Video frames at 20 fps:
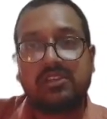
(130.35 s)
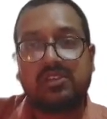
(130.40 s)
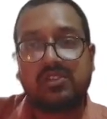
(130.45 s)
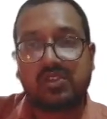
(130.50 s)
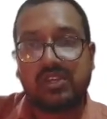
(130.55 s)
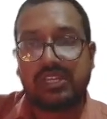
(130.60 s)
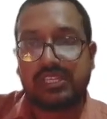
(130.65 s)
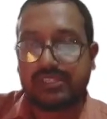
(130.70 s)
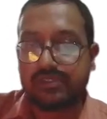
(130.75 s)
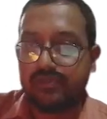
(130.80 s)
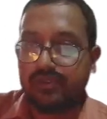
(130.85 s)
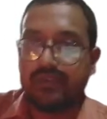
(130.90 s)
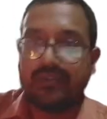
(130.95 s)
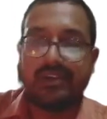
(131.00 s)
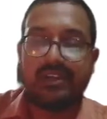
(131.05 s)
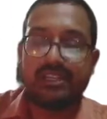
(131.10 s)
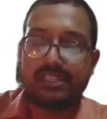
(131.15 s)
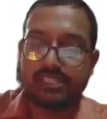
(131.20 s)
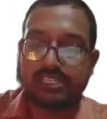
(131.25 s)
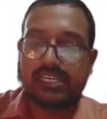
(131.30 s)
So yes, we
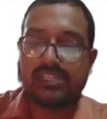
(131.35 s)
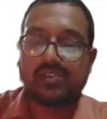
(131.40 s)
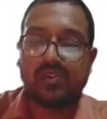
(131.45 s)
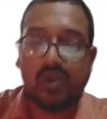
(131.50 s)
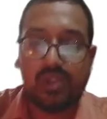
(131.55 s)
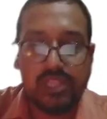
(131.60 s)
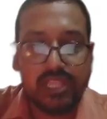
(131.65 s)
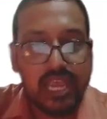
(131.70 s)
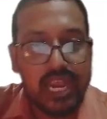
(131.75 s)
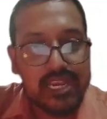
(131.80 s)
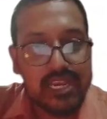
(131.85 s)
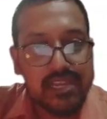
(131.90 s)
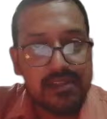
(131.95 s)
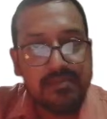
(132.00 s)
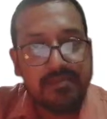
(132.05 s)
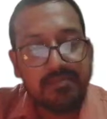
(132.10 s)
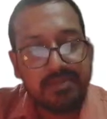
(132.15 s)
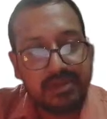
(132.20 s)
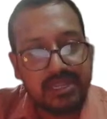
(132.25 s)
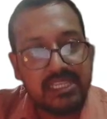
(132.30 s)
will discuss all
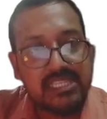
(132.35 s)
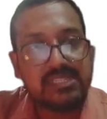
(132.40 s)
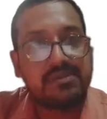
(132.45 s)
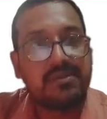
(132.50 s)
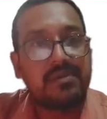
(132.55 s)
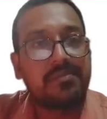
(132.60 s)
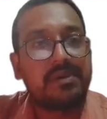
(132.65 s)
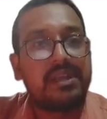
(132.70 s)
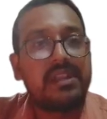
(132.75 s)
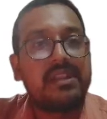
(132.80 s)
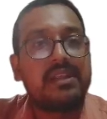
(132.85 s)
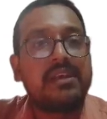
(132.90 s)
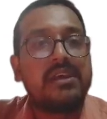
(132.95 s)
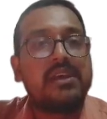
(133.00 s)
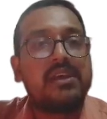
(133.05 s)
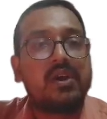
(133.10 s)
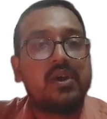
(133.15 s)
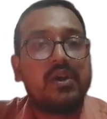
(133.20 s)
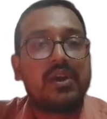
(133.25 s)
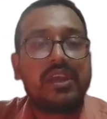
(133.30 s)
that. Please remember.
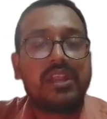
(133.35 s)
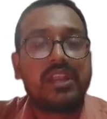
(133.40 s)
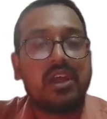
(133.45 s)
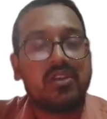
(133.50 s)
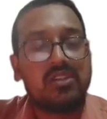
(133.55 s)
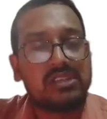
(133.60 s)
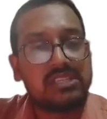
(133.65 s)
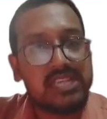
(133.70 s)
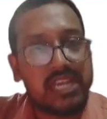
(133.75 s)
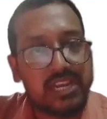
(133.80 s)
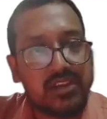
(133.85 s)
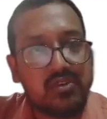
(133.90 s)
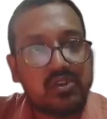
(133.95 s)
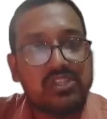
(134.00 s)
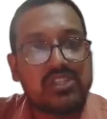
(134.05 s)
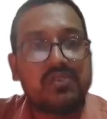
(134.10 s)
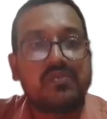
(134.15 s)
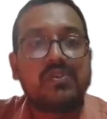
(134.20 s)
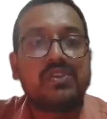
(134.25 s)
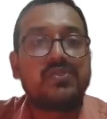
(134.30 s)
Okay, now the second
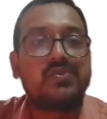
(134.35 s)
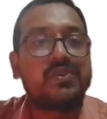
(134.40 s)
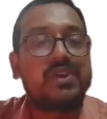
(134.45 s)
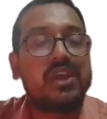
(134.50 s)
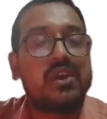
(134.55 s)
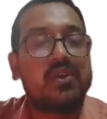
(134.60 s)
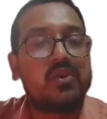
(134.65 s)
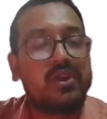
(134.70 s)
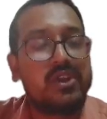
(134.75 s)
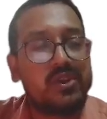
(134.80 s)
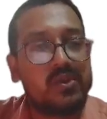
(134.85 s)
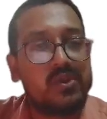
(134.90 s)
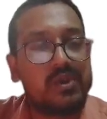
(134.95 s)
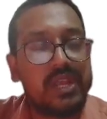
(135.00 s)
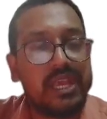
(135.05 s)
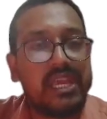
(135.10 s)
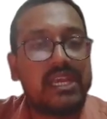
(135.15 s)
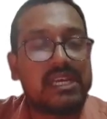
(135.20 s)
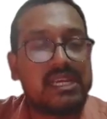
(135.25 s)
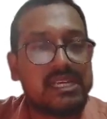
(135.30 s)
question which we are going to
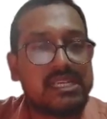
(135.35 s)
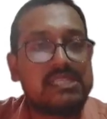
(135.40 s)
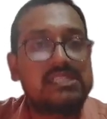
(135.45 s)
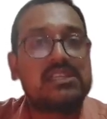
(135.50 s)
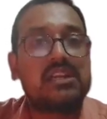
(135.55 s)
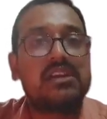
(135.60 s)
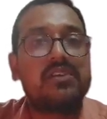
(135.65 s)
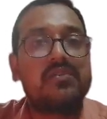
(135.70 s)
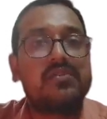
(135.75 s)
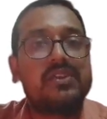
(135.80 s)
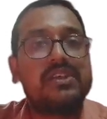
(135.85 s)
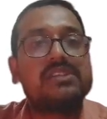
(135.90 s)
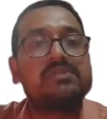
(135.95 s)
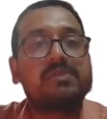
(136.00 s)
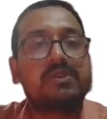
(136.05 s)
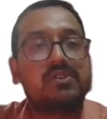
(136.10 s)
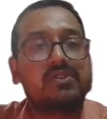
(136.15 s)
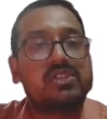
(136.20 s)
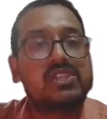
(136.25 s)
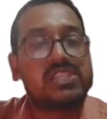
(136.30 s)
take is the difference
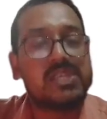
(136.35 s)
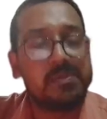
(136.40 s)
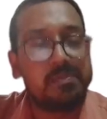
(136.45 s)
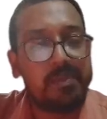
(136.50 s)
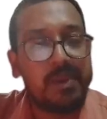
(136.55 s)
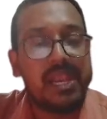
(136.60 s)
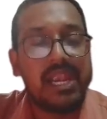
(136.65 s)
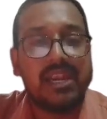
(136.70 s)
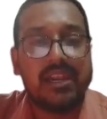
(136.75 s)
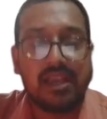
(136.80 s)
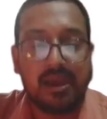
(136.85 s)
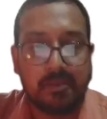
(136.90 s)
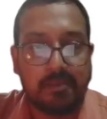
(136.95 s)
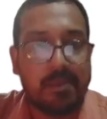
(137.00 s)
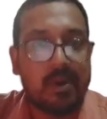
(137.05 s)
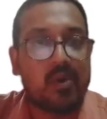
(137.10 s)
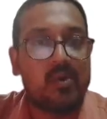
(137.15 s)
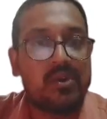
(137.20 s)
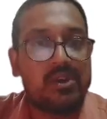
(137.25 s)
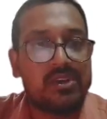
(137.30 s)
between simple and
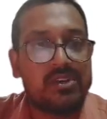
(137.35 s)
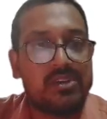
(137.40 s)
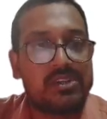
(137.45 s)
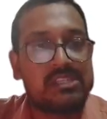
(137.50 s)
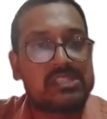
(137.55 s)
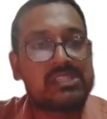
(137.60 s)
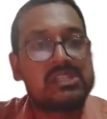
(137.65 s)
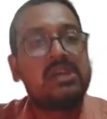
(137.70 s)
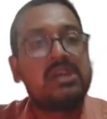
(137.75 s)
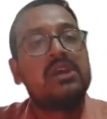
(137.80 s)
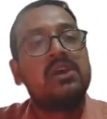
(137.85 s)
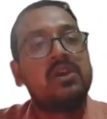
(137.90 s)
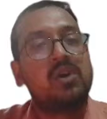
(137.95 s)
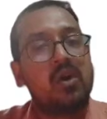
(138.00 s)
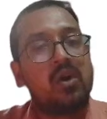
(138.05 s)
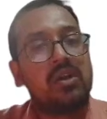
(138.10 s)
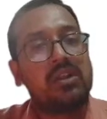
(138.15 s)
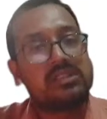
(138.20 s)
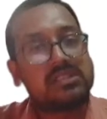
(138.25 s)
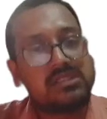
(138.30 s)
compound interest
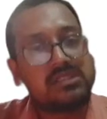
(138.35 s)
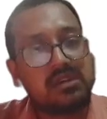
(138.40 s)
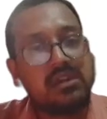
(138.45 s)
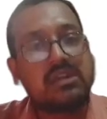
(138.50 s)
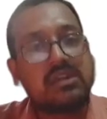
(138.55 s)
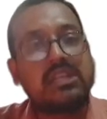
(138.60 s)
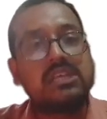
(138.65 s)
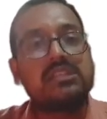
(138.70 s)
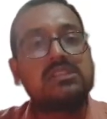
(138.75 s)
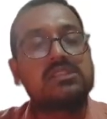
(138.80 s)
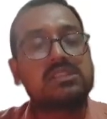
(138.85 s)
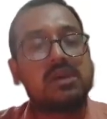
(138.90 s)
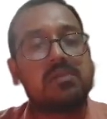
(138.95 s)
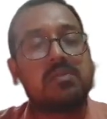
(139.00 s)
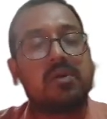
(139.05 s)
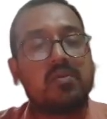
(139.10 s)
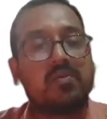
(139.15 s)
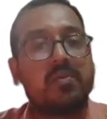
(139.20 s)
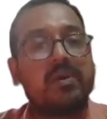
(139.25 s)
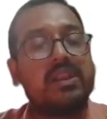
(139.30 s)
on a certain
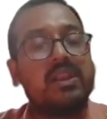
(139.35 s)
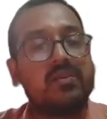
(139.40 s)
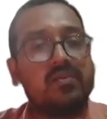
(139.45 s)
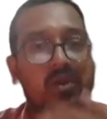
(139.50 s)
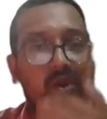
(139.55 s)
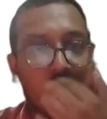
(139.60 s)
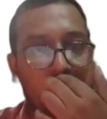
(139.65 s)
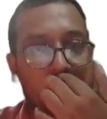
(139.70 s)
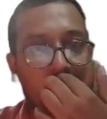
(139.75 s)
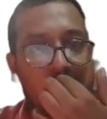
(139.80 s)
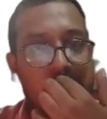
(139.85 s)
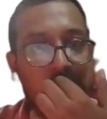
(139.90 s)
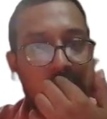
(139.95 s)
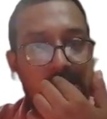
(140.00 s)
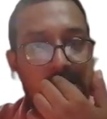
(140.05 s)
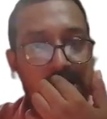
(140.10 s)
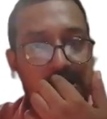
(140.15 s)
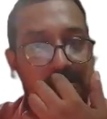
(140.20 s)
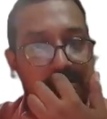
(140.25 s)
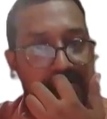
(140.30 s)
sum of money for 2
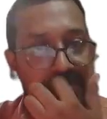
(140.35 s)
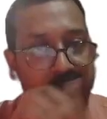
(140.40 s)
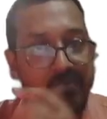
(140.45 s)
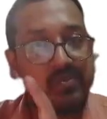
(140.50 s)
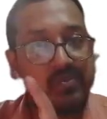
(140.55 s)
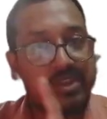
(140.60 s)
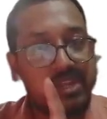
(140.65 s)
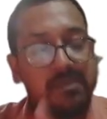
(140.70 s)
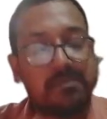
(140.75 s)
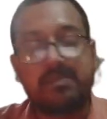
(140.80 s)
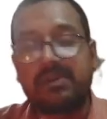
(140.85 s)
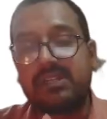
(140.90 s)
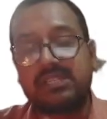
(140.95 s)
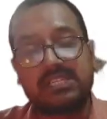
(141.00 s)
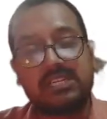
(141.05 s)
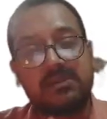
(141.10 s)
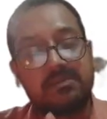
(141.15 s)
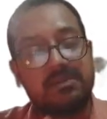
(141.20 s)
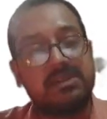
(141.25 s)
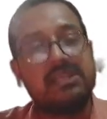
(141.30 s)
years is 15%.
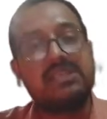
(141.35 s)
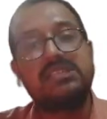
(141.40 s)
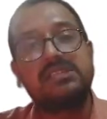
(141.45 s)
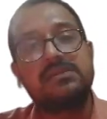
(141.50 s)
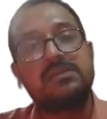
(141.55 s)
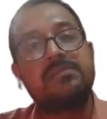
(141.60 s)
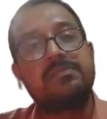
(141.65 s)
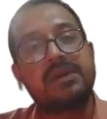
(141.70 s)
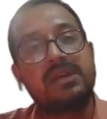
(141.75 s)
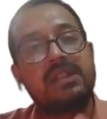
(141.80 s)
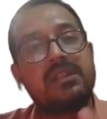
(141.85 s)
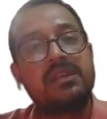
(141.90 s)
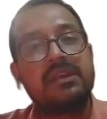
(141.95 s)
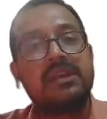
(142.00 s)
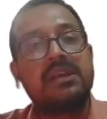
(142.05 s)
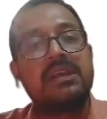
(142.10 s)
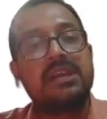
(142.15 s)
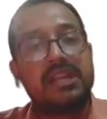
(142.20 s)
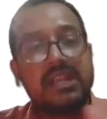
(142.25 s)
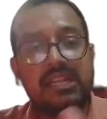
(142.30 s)
Please remember,
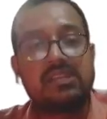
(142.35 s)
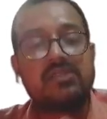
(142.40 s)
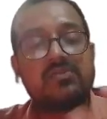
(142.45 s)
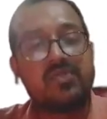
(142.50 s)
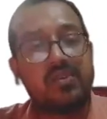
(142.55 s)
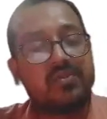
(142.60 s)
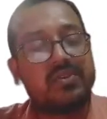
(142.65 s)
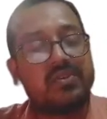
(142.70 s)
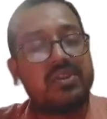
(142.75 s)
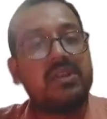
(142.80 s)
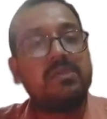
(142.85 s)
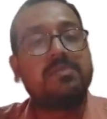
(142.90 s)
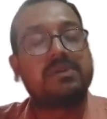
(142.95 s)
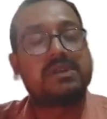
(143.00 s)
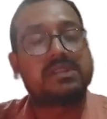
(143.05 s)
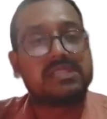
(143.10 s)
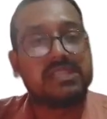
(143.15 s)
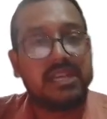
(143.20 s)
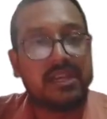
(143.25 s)
it is 15%.